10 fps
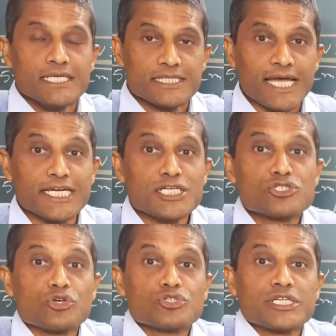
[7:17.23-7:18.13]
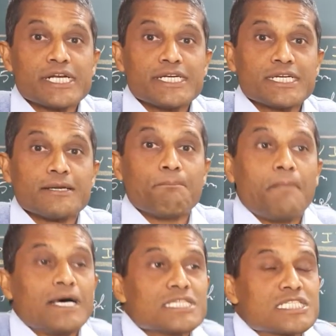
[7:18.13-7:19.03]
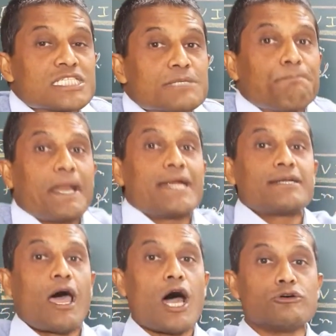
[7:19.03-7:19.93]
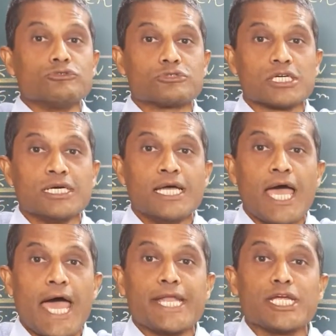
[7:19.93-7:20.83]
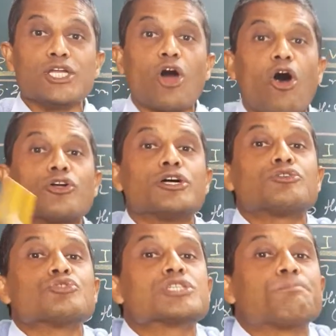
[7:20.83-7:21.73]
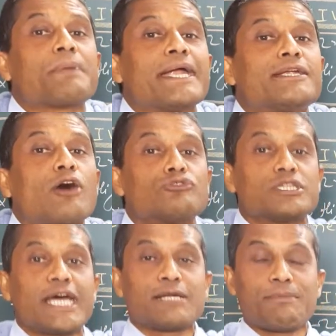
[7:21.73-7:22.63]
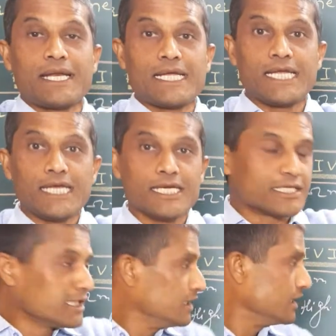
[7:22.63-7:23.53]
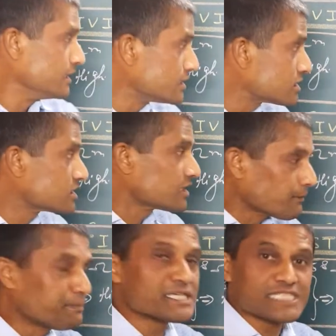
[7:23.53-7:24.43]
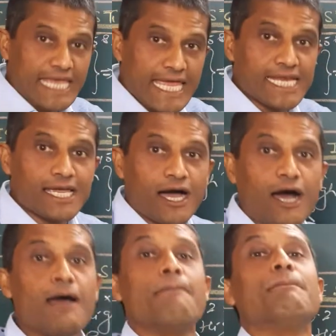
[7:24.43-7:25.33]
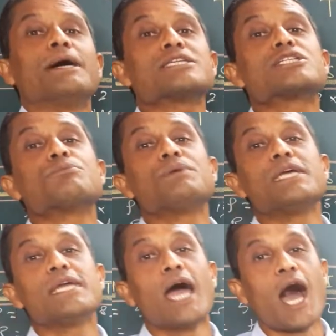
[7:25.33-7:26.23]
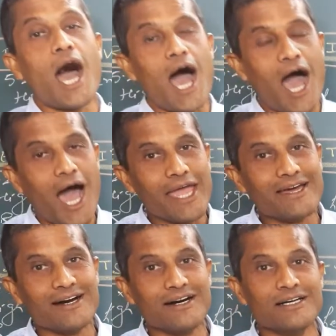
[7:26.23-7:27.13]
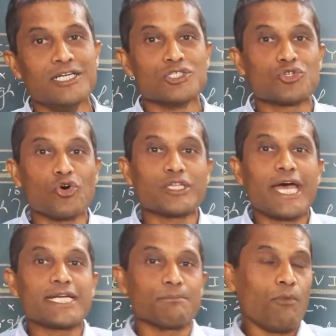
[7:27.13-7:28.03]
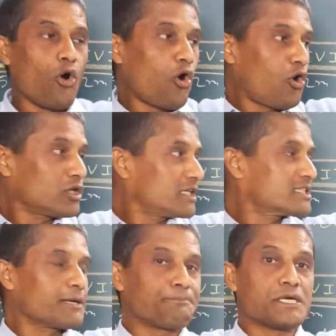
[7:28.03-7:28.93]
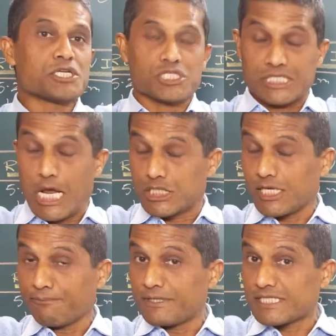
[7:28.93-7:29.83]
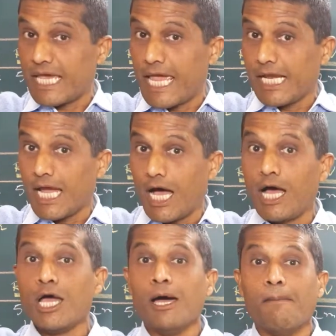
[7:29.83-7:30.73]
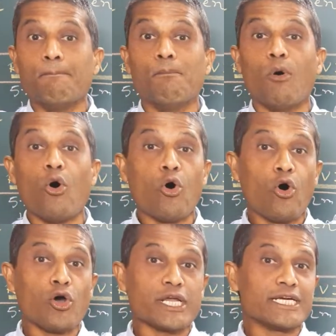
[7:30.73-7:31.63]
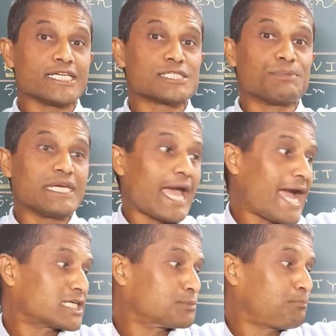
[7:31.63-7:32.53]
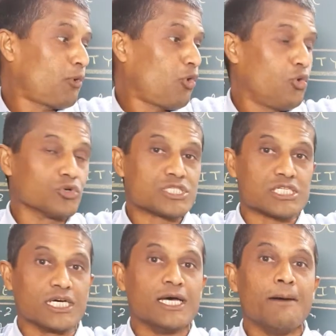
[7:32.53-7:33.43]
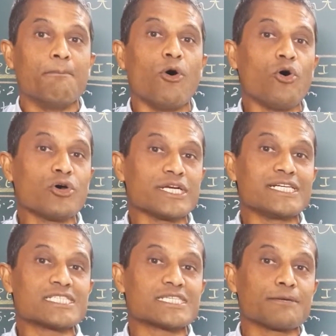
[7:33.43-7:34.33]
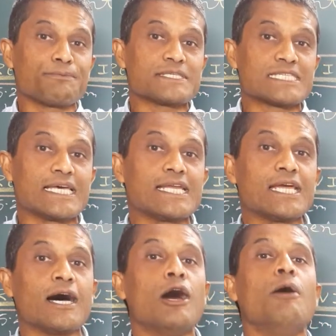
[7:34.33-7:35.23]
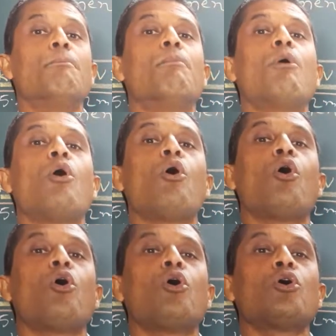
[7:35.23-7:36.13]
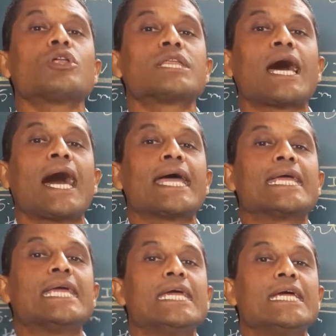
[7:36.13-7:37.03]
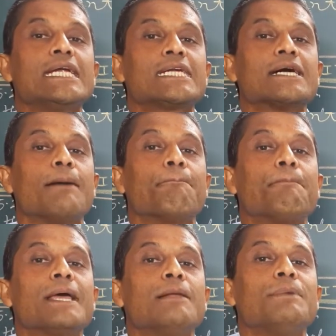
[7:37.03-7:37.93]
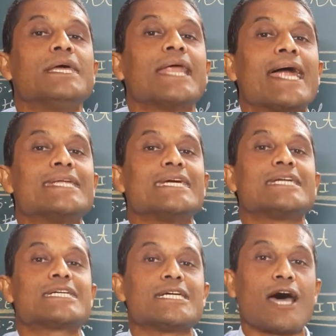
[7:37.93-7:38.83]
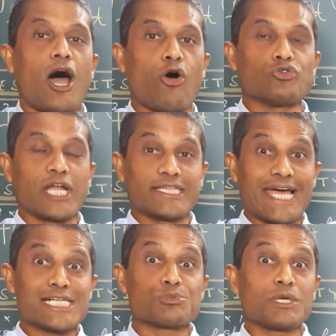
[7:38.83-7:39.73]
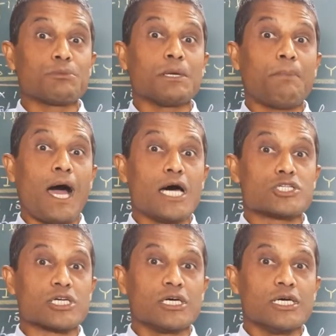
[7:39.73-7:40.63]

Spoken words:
The heat so generated must spread out, and in order to spread out that very heat, its surface area must be higher, so that more the surface area, more it is being exposed, more its surface area, more the heat will be radiated out, and that's what we want.